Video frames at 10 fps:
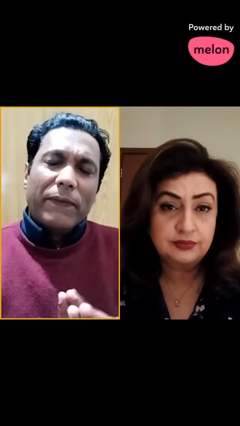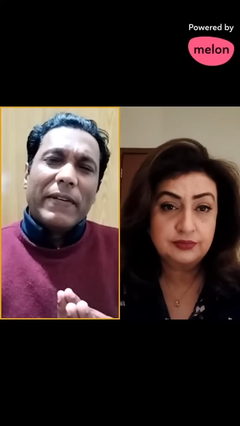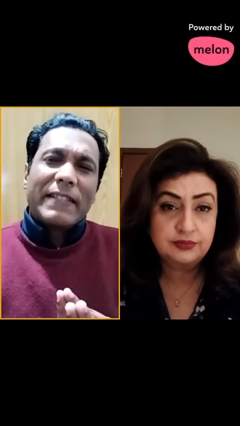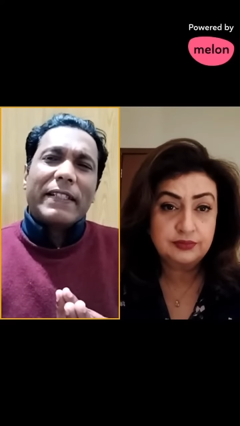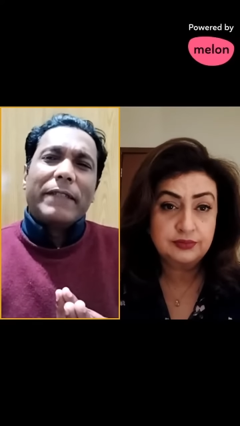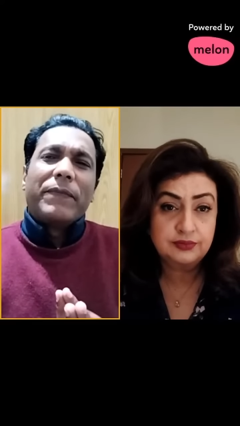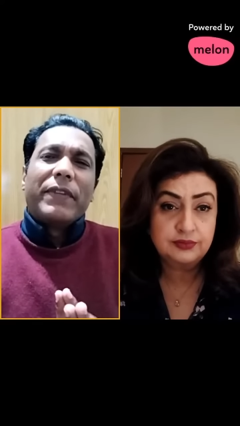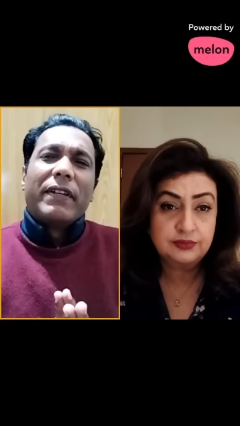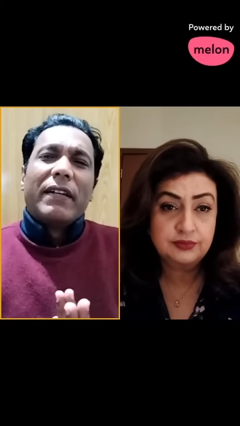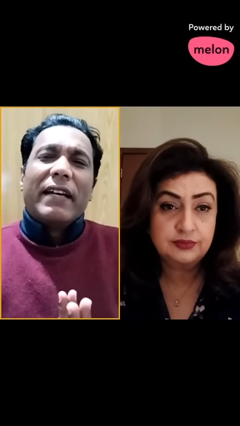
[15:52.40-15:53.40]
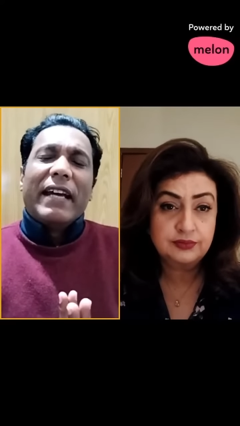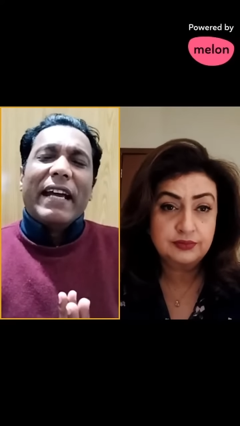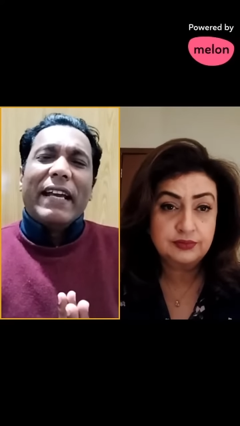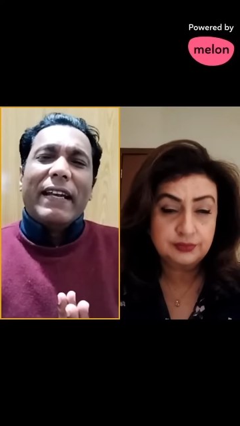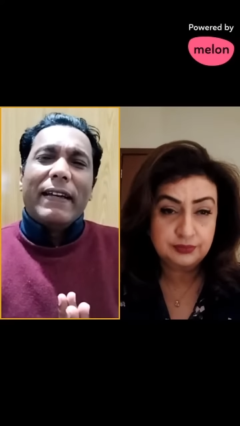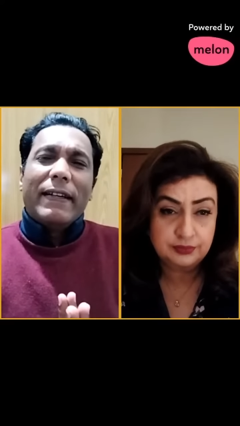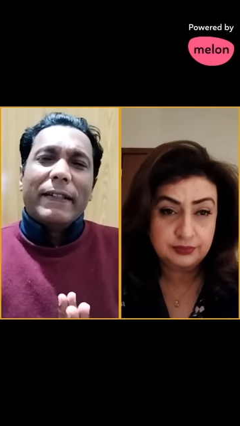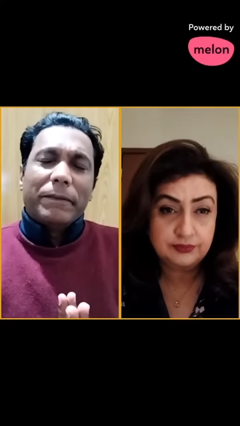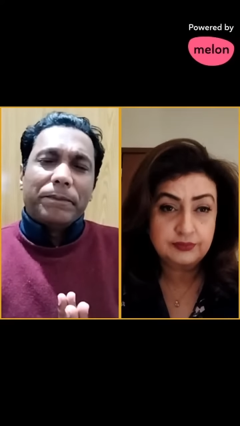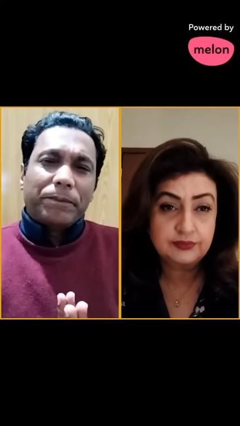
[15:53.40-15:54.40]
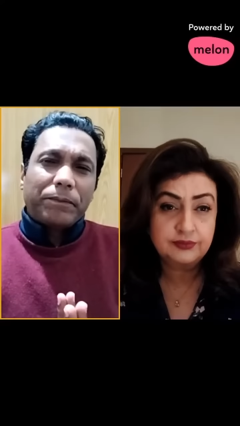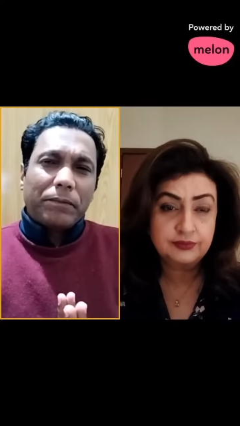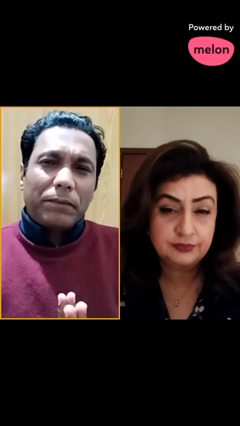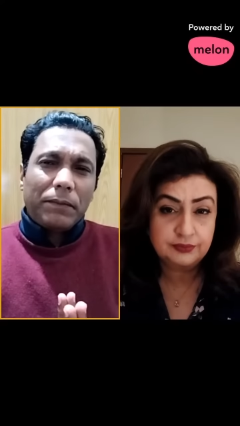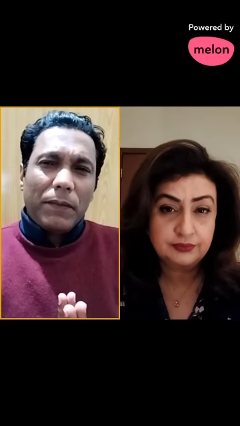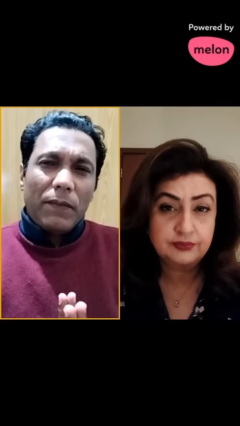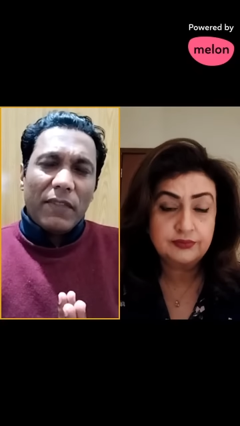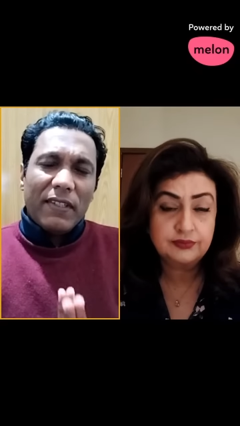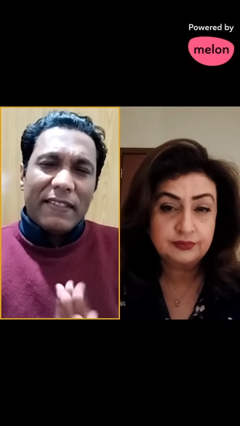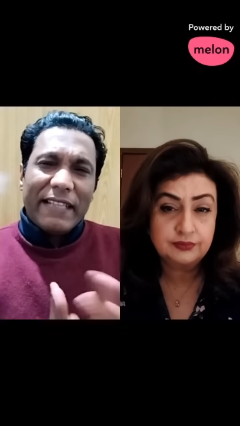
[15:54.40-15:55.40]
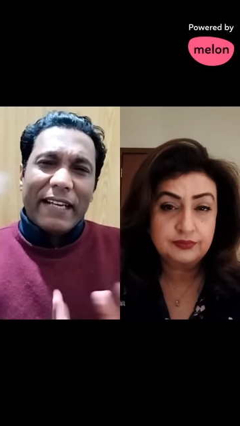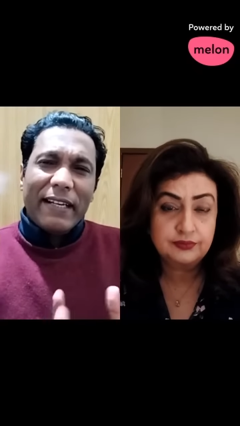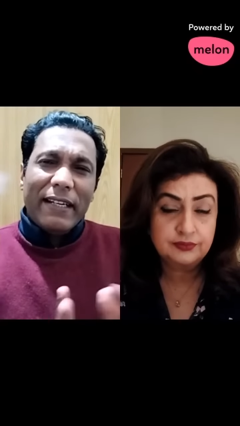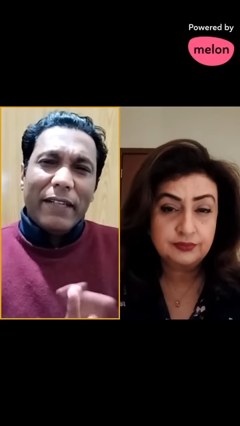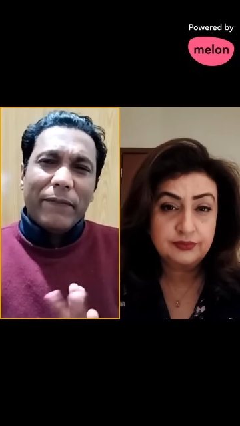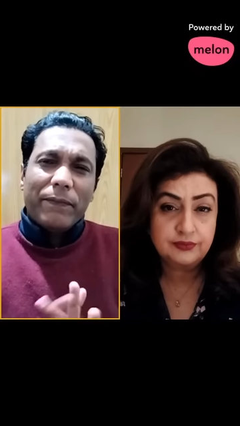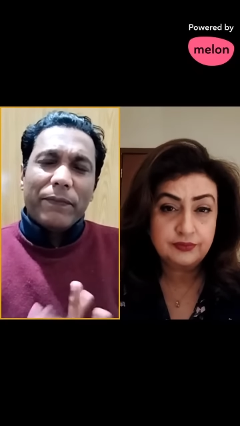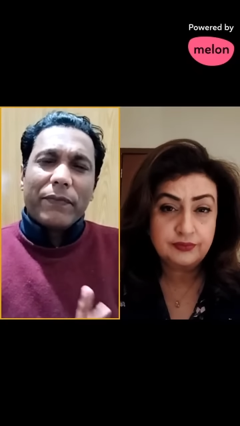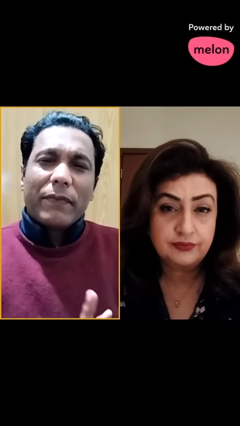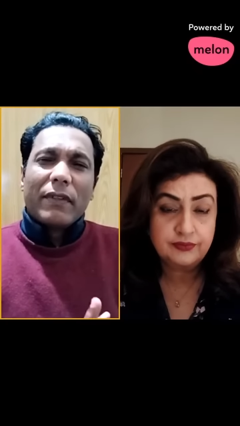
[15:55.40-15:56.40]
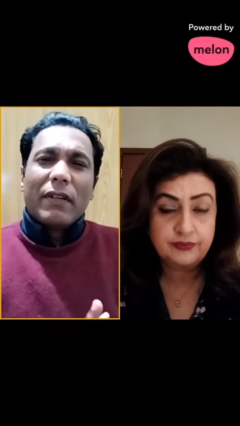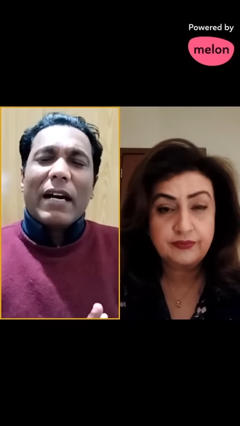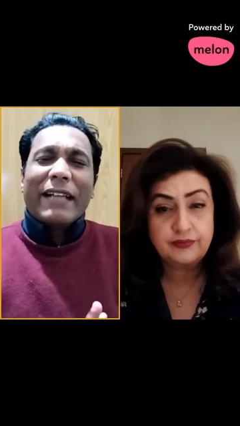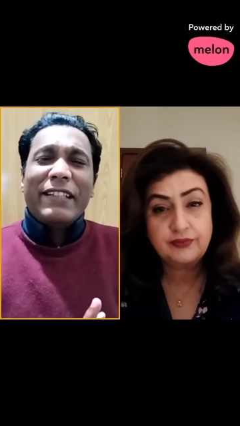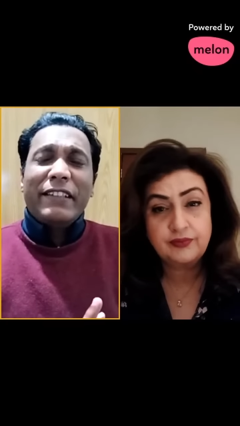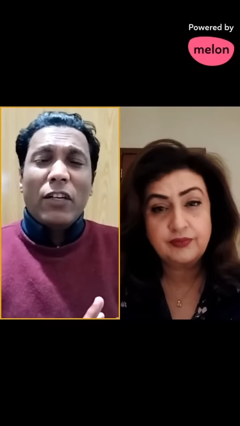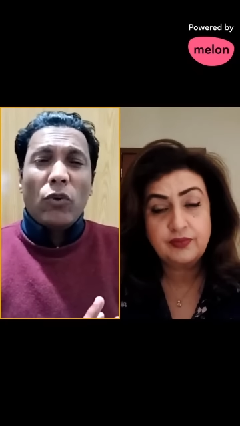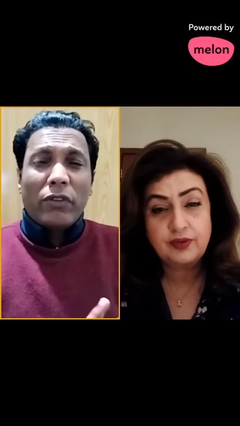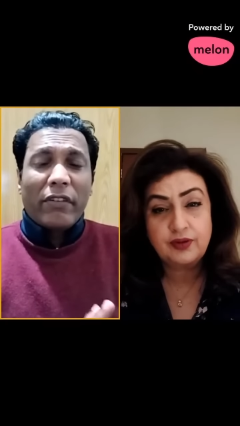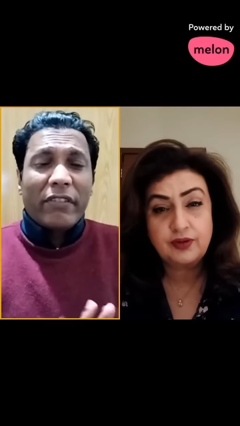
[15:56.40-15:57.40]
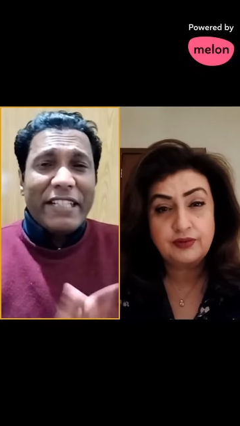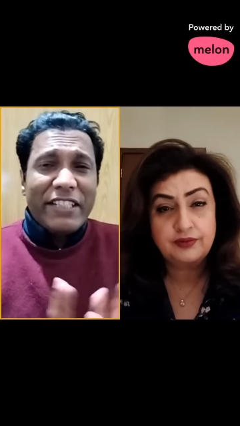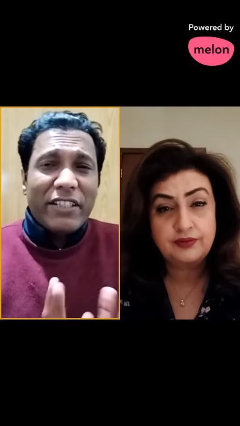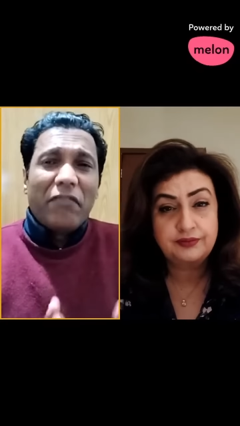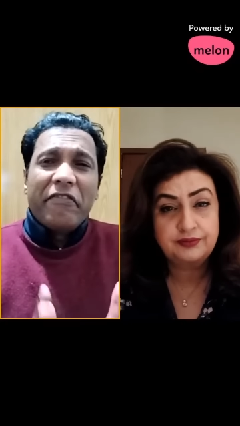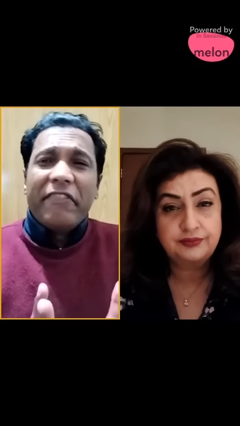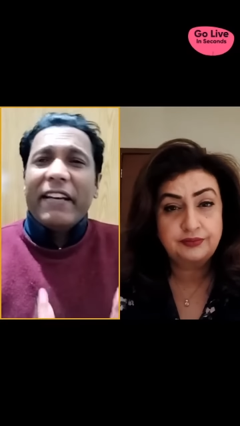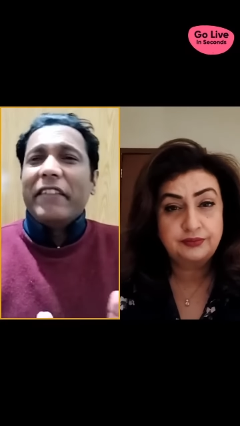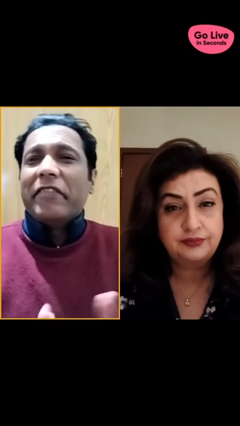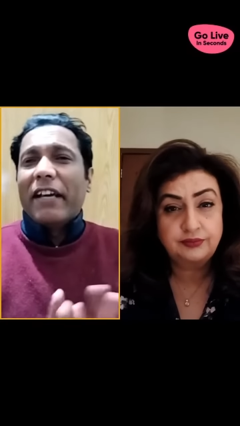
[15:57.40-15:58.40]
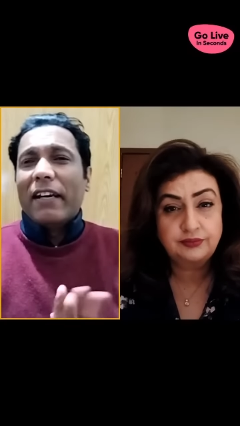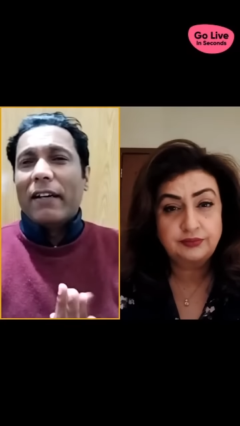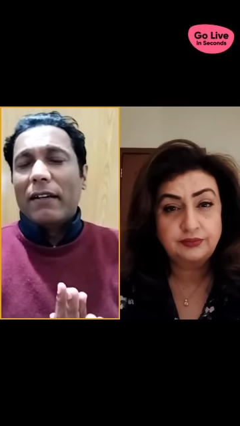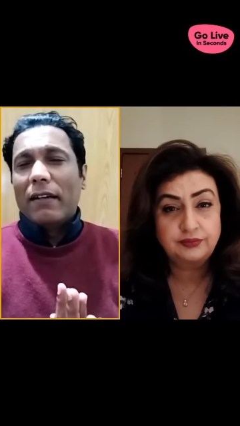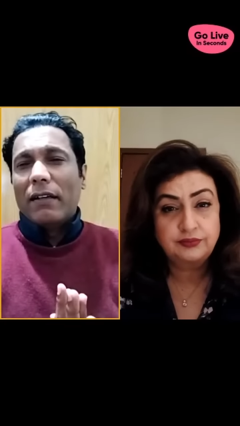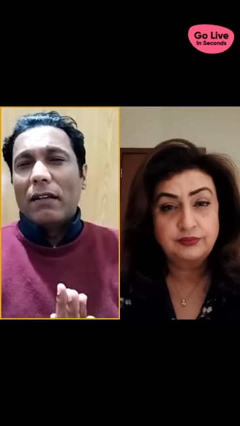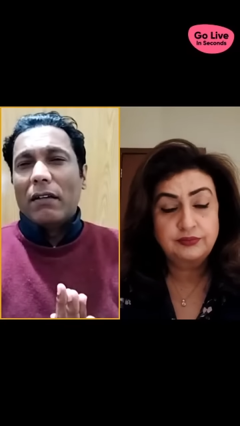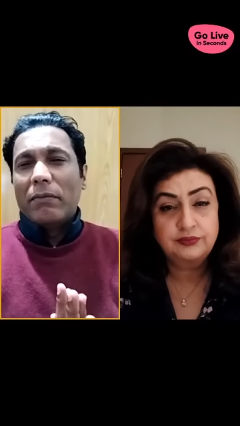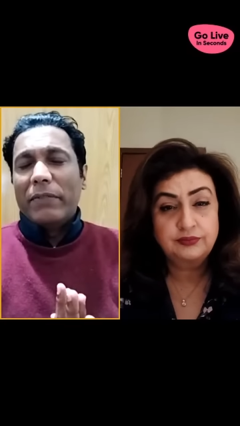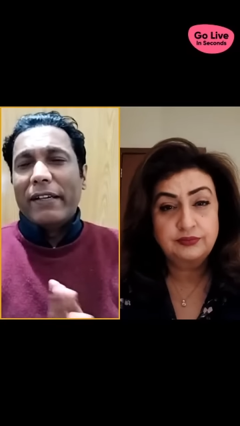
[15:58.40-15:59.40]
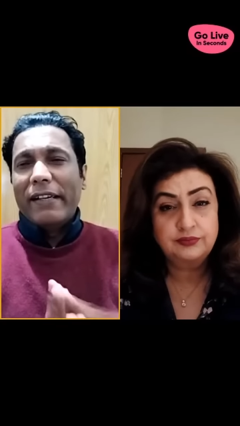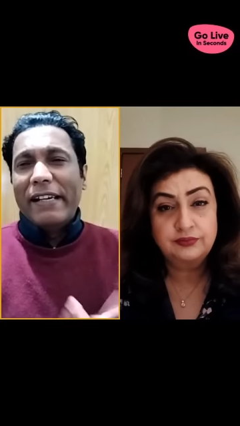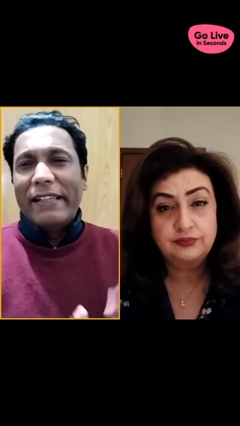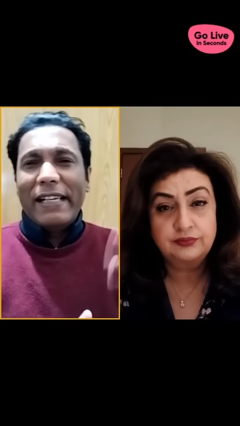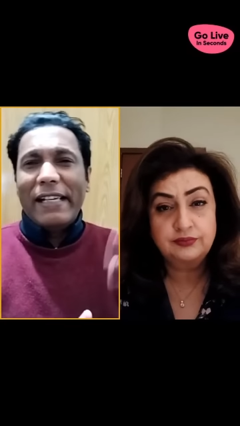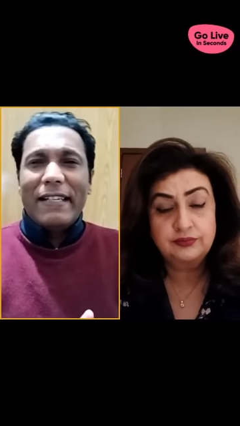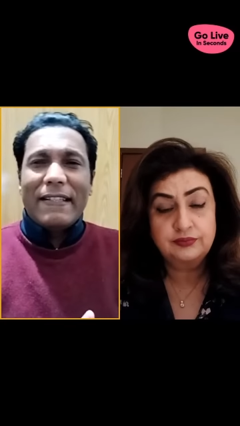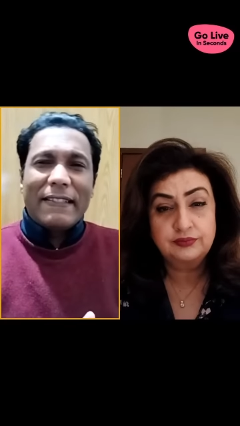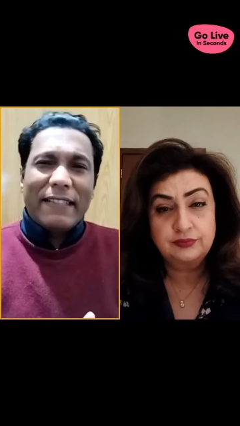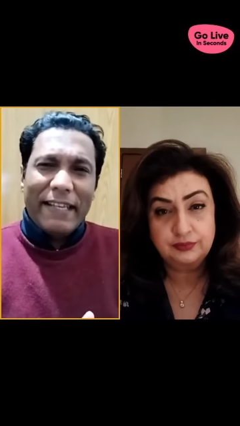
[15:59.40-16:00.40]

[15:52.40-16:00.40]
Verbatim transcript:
Speaker 1: firstly, and secondly, I think they know the region very well. their intelligence